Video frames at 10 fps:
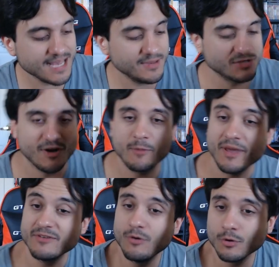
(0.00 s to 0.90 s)
Rock Band
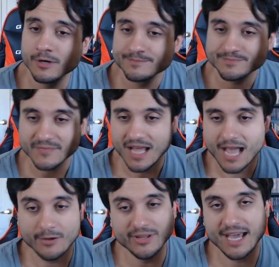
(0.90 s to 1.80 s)
4. I
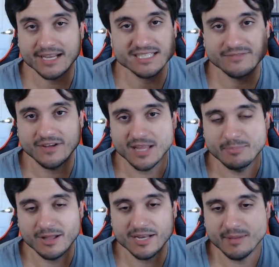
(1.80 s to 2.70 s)
only got it because I felt like
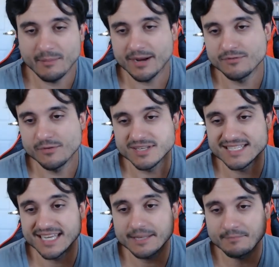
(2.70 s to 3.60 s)
plugging in my microphone and
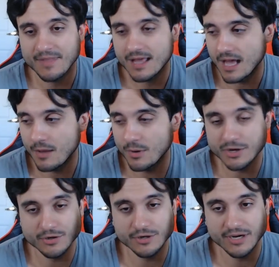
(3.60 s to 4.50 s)
singing. I
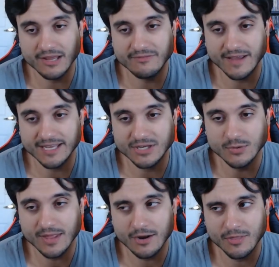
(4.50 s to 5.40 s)
wonder if I could do
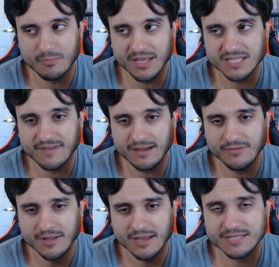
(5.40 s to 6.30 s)
that on the PS5,
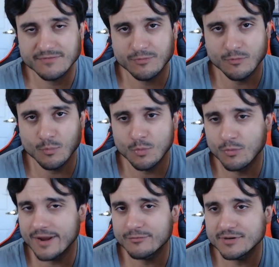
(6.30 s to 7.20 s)
because for
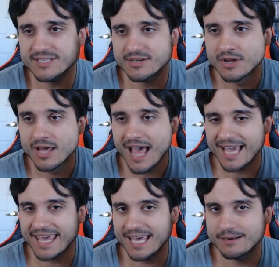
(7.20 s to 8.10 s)
whatever reason, I
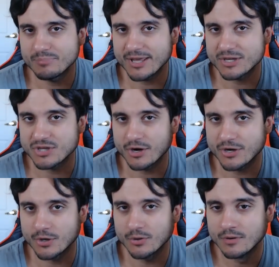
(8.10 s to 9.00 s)
can't play Guitar
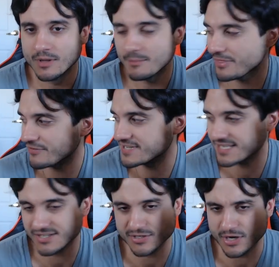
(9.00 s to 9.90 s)
Hero, my
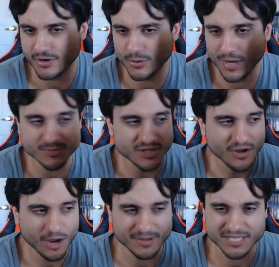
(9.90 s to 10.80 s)
360 Guitar Hero games,
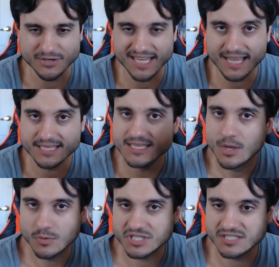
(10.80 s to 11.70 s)
on my Series X,
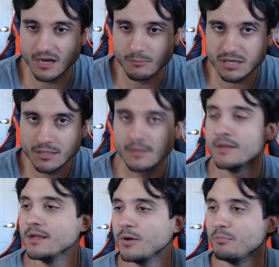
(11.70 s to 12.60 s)
which is dumba.
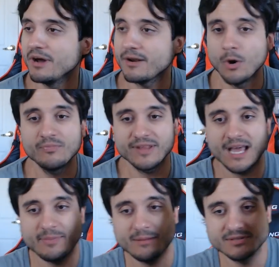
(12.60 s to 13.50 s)
But hopefully I'll
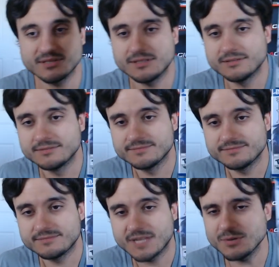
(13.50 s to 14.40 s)
be able to...
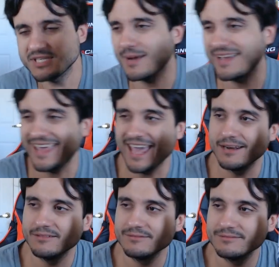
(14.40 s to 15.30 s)
I don't see why I can't.
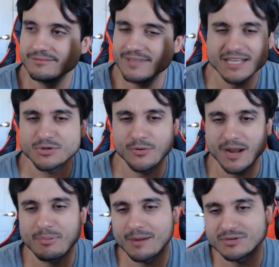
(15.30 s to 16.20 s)
Yeah, screw it. I
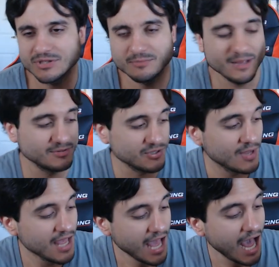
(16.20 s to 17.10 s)
probably should be able to.
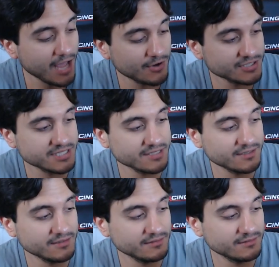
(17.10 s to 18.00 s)
I honestly...
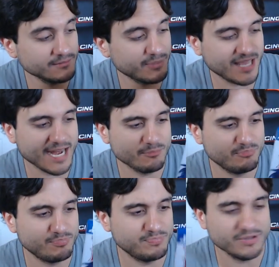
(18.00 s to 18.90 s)
But can I
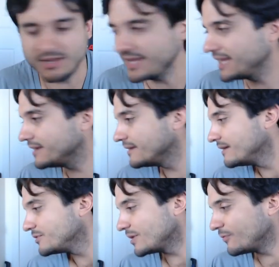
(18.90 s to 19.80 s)
plug in...
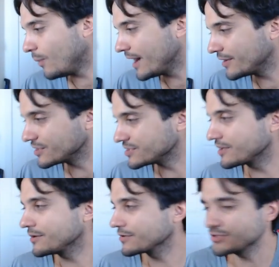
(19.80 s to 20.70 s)
Do I have a wired Guitar
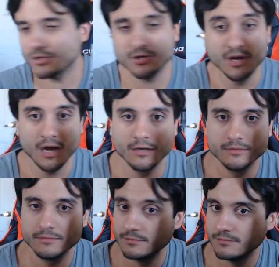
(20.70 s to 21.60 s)
Hero controller?
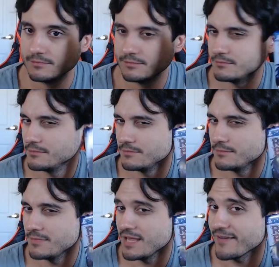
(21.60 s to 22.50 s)

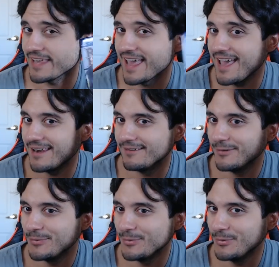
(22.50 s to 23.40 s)
If I can.
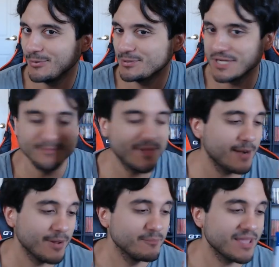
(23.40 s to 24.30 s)
Ooh, shit.
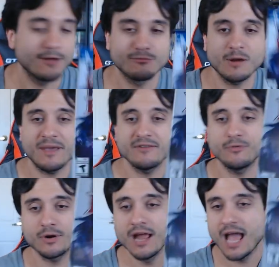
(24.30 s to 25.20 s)
Anyway, but yeah, Rock Band
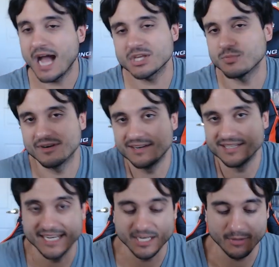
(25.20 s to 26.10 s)
4, I just wanted to
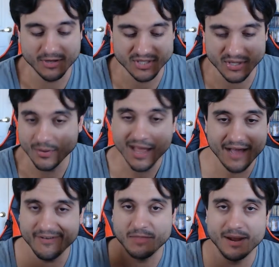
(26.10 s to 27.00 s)
sing, to be honest with you. I
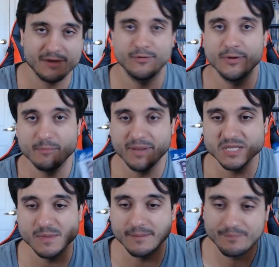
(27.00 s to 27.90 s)
found the microphone in the
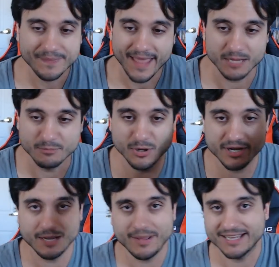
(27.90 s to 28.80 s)
basement. I could poke it
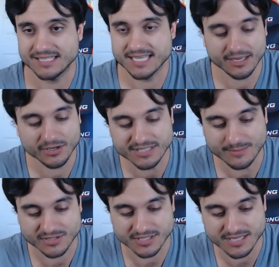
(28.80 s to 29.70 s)
up, I could sing, good times,
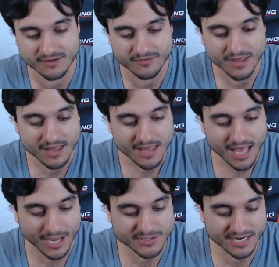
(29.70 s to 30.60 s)
good stuff.
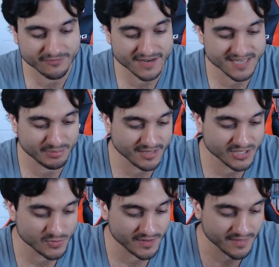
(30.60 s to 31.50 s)
I used to have friends I played
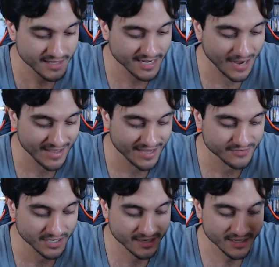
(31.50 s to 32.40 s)
this with, now I have
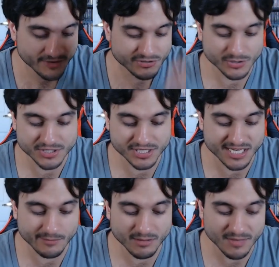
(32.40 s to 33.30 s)
none, so it's just going
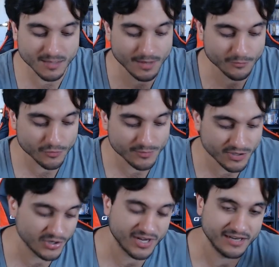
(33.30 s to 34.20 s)
to be me in my room, and
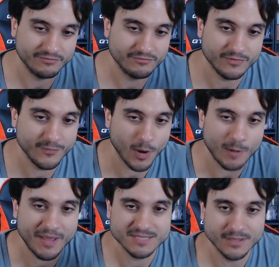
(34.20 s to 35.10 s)
you're going to, if you walk
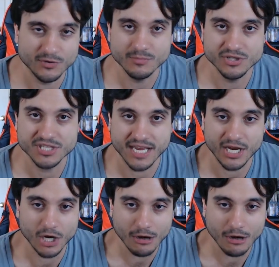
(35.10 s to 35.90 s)
past my room, you're just going to hear,